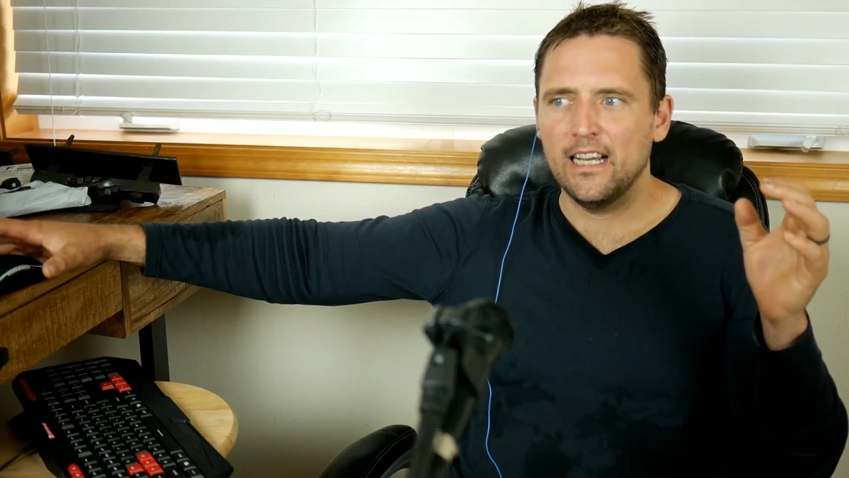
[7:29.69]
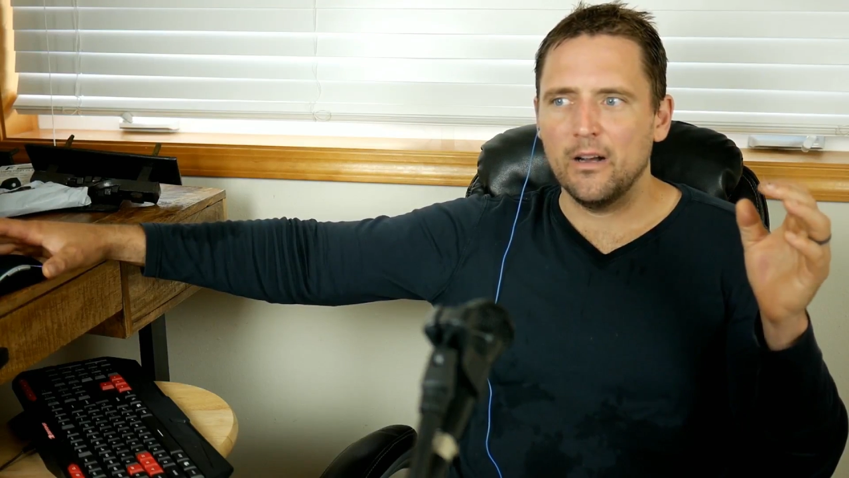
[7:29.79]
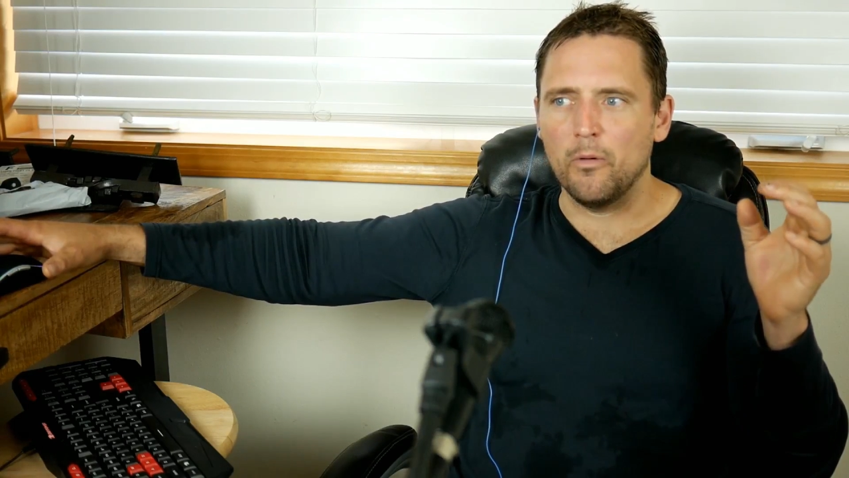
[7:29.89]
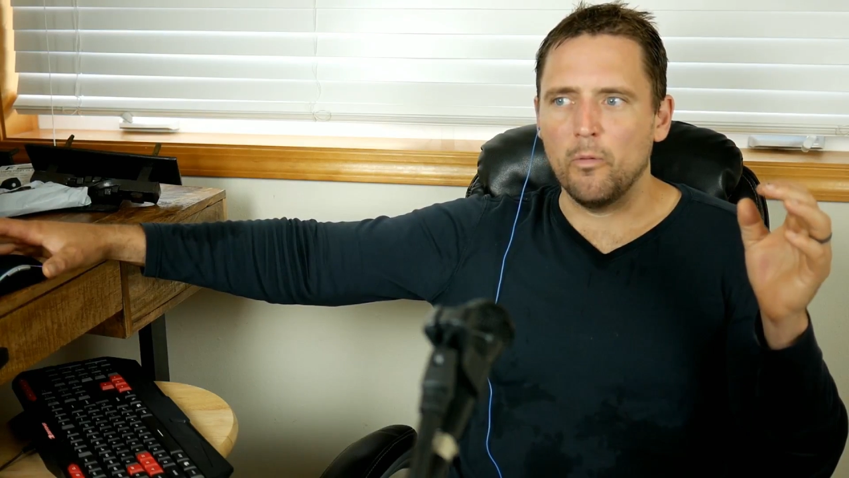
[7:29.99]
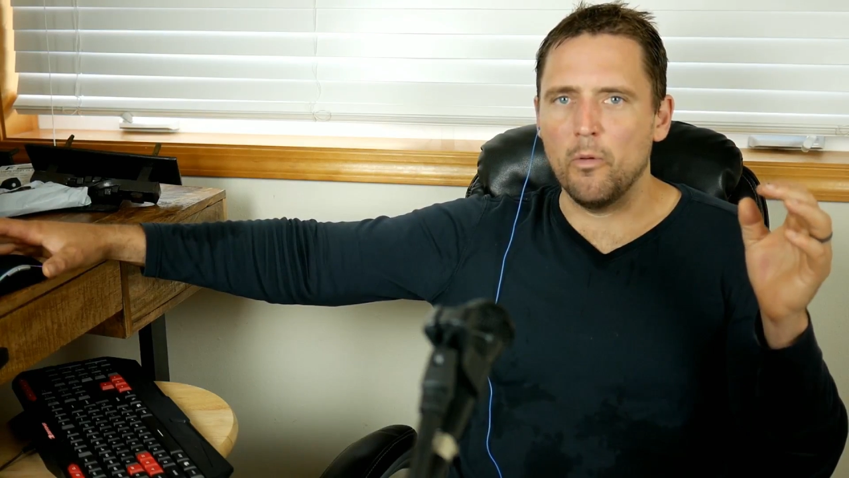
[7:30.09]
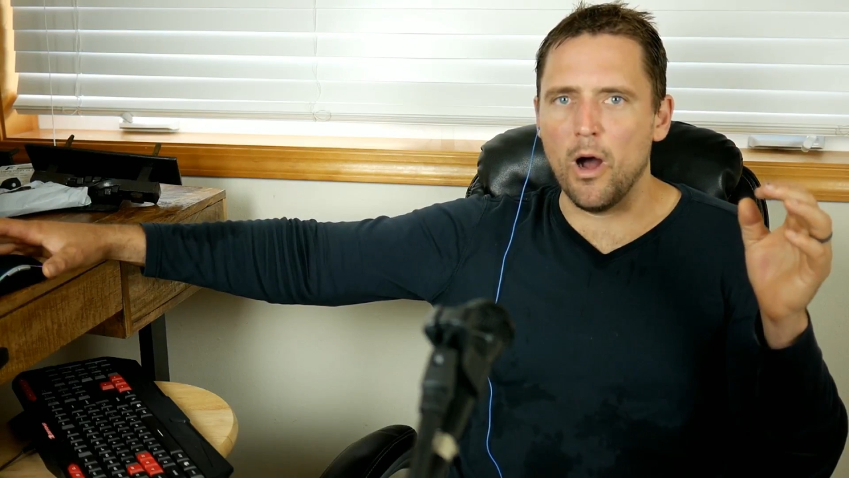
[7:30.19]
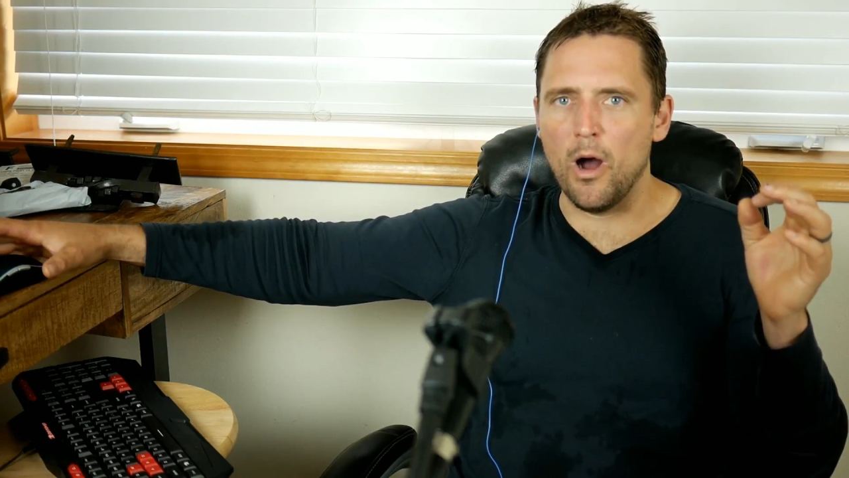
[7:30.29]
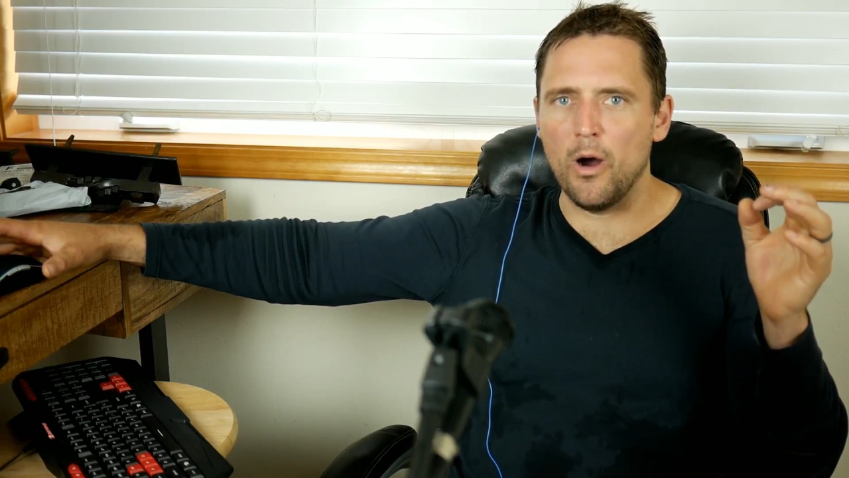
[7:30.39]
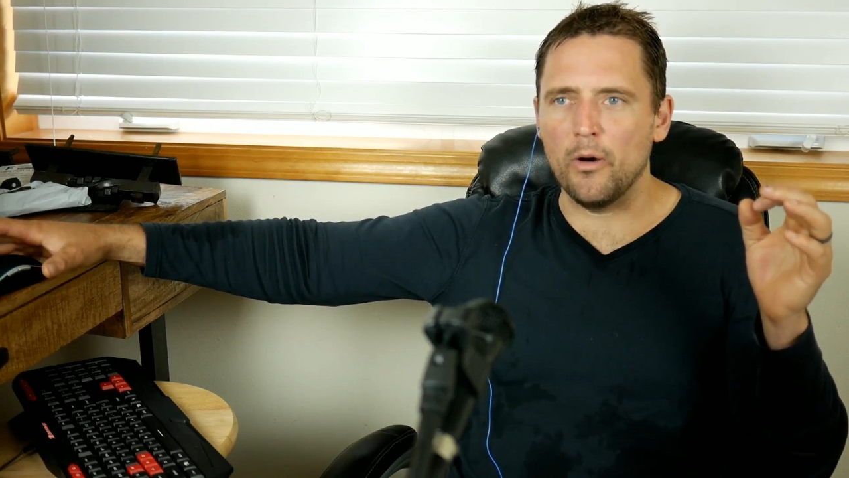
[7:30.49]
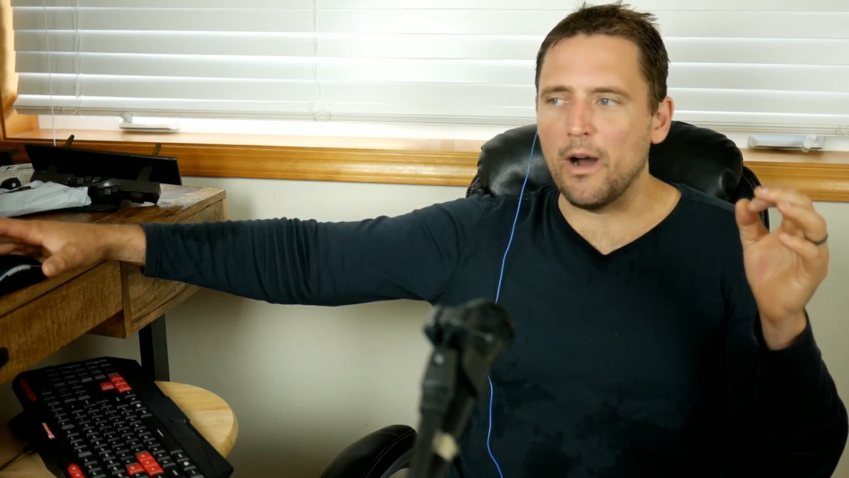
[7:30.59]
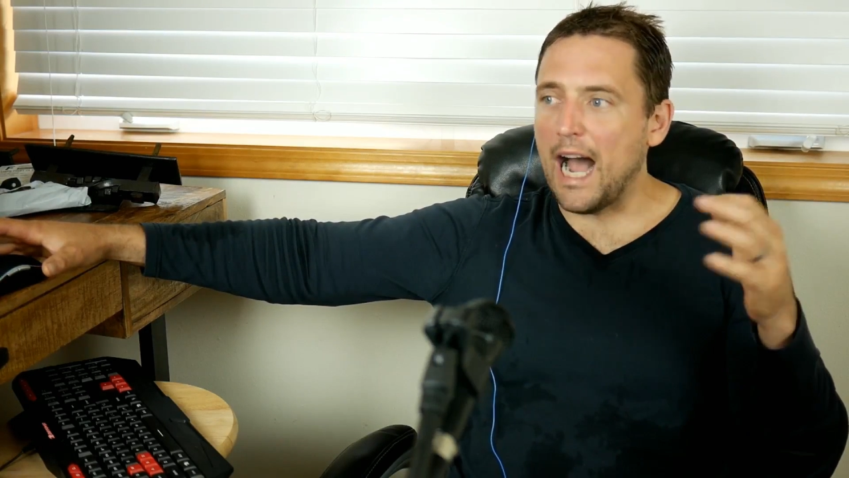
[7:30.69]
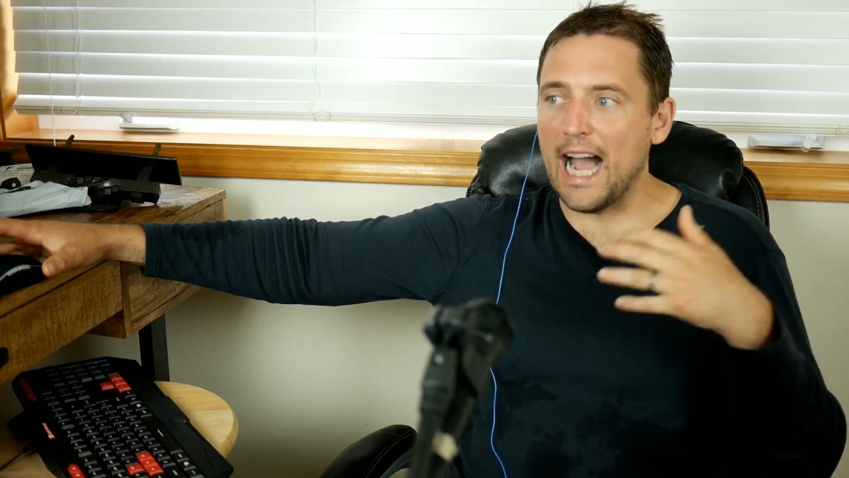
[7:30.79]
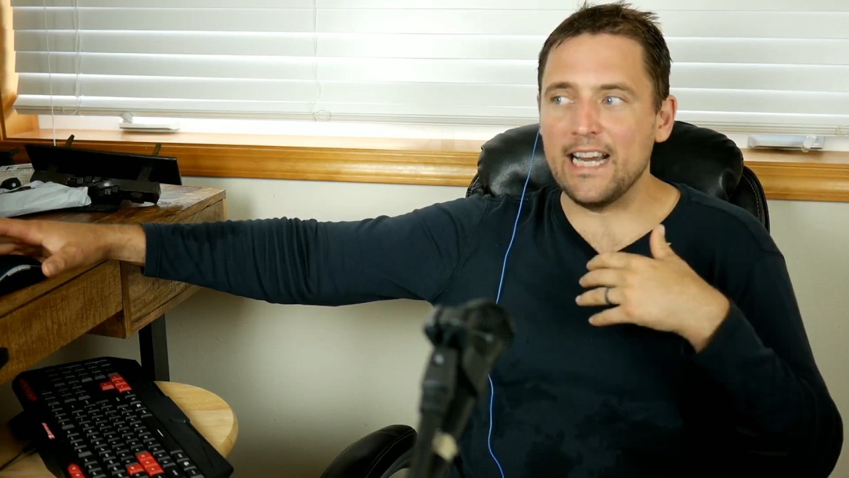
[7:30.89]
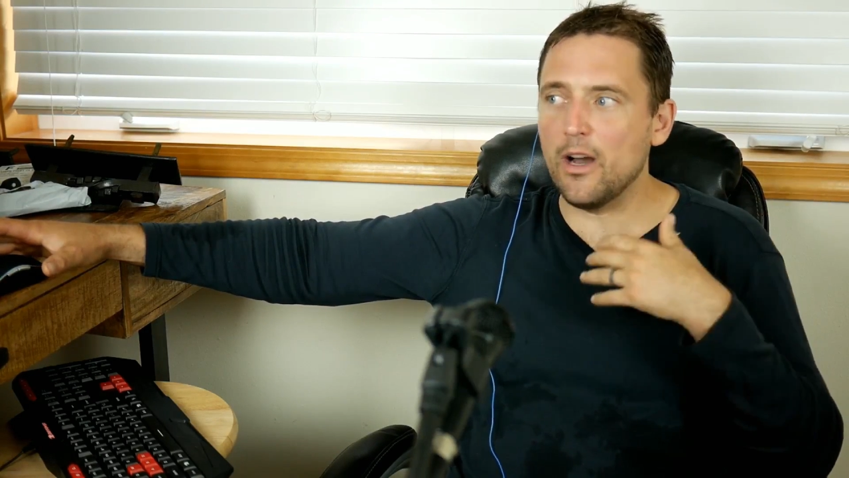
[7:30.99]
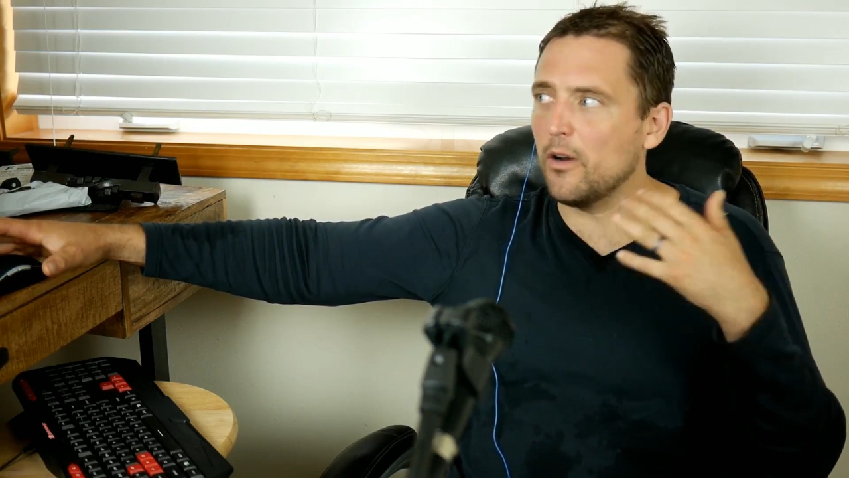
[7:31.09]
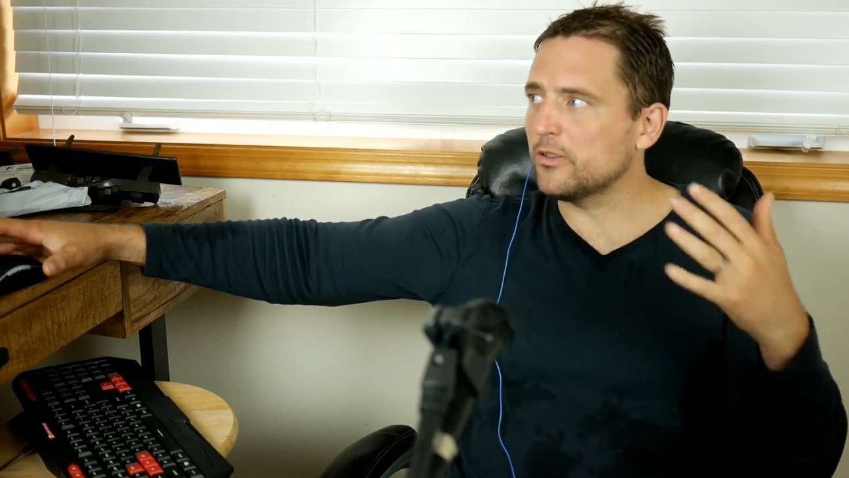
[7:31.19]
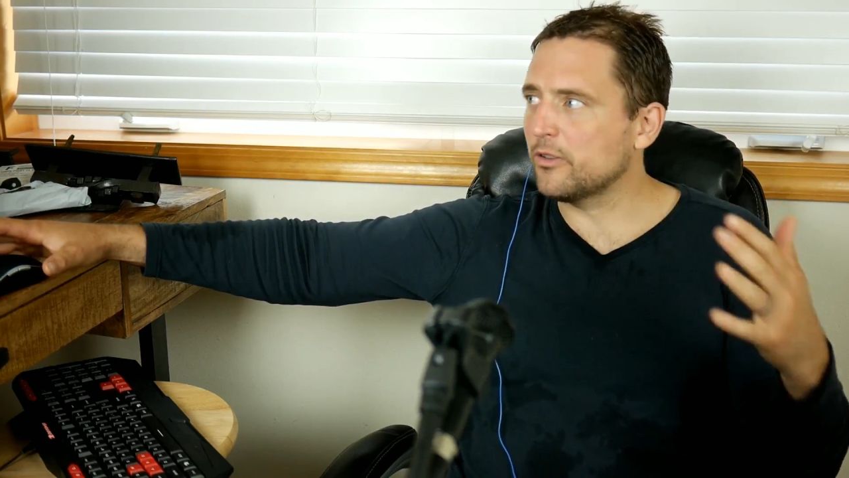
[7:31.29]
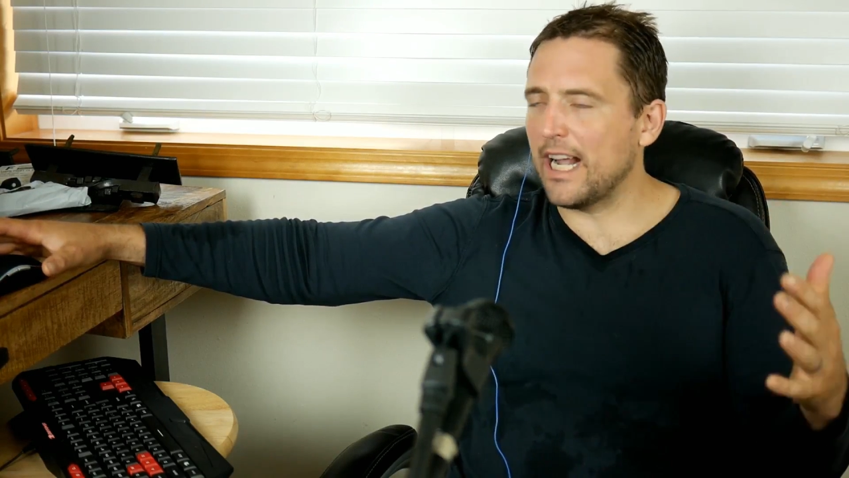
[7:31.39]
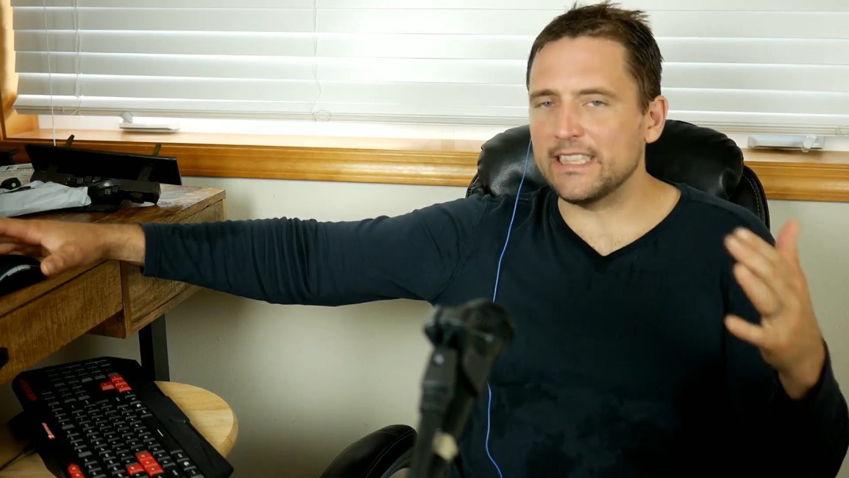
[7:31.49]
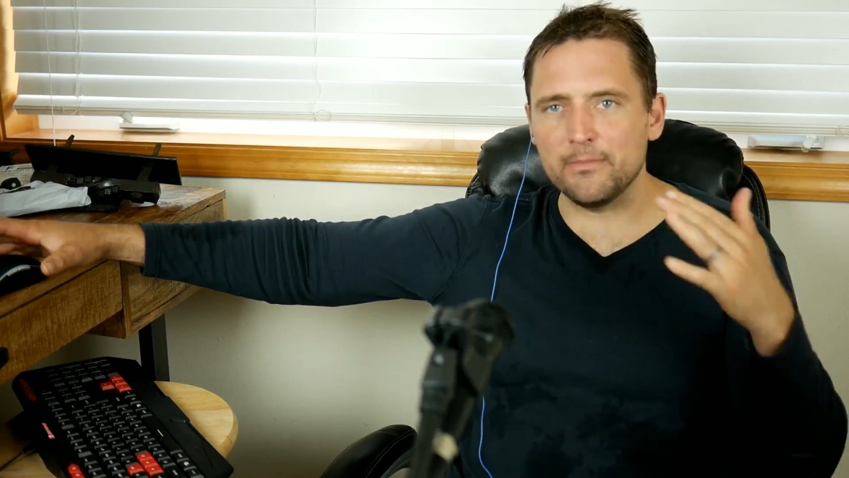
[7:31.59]
whoa, I don't
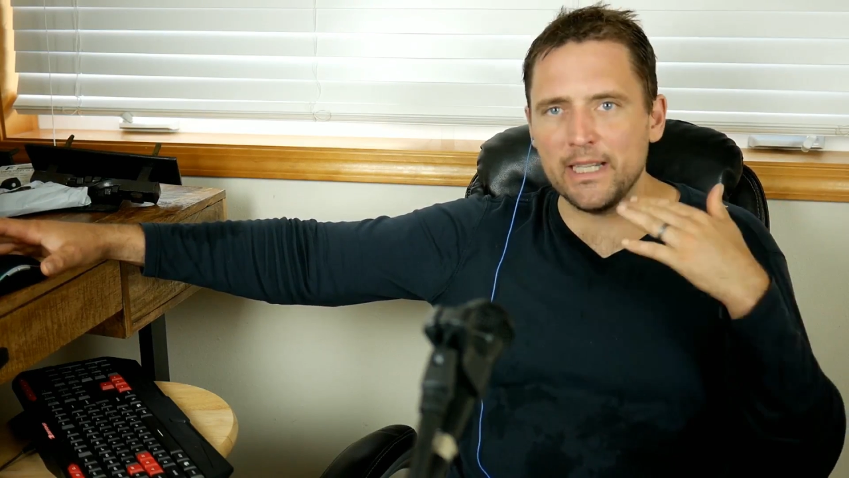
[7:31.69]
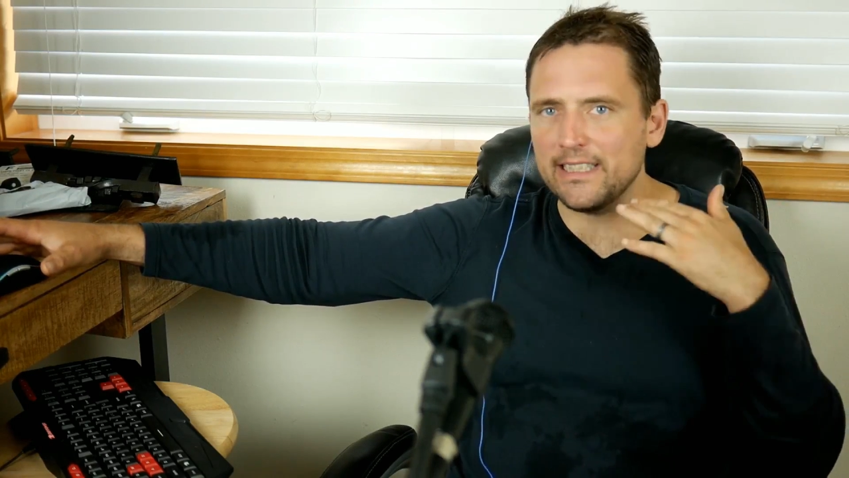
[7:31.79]
transmit